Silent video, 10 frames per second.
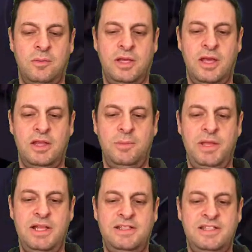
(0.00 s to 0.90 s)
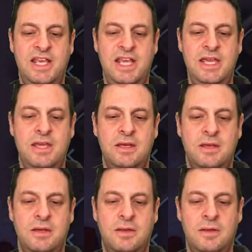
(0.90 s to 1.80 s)
Pick up the ability.
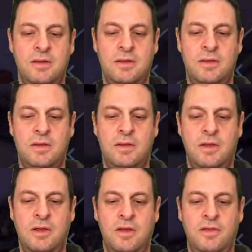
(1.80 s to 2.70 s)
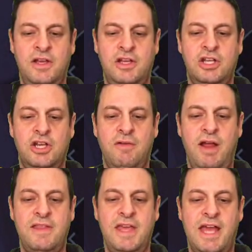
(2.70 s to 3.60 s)
I think I'm going to go
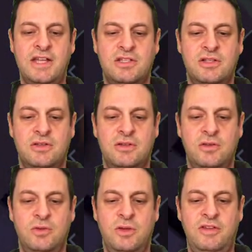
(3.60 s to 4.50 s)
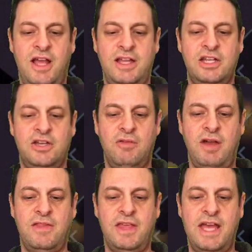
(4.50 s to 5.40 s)
around the edge. Always handy to go
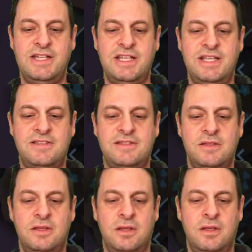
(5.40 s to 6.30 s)
around the edges.